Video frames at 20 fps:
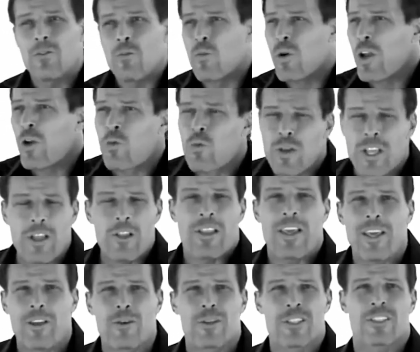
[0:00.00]
What a real
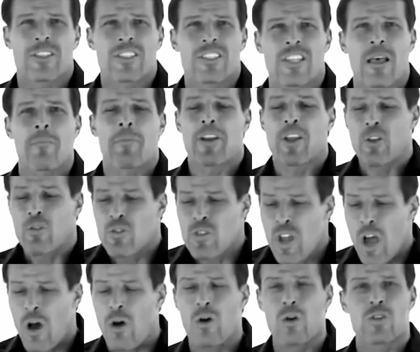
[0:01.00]
leader is somebody who
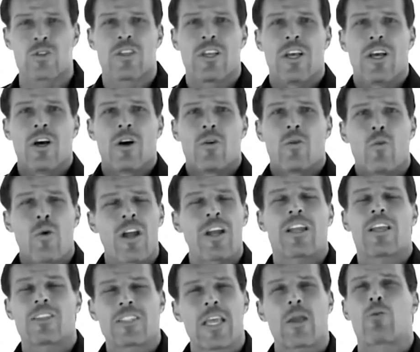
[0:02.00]
knows what it
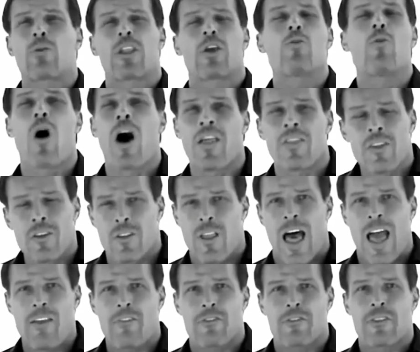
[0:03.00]
is they really want in their
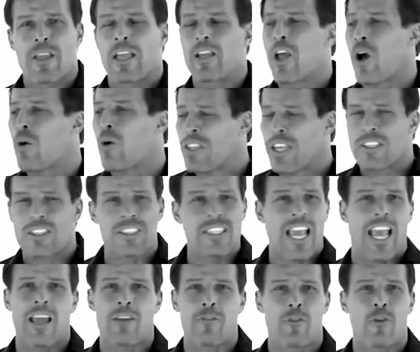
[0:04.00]
life. They know what they
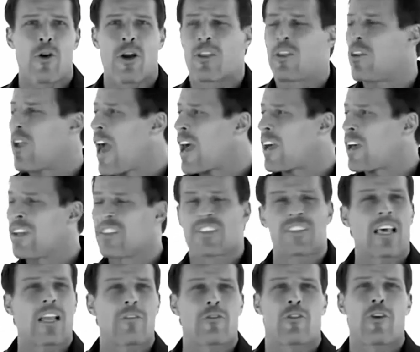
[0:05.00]
stand for, and they're not going to
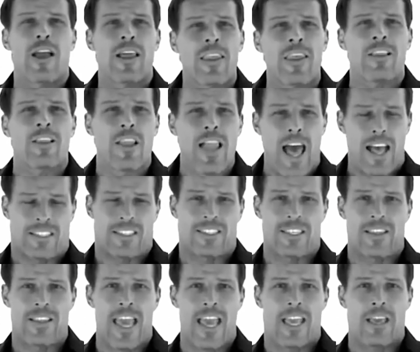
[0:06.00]
settle for anything less
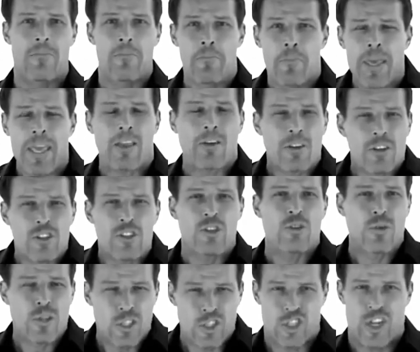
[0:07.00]
than they can be or do
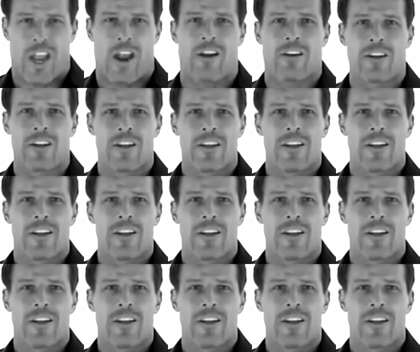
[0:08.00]
or share.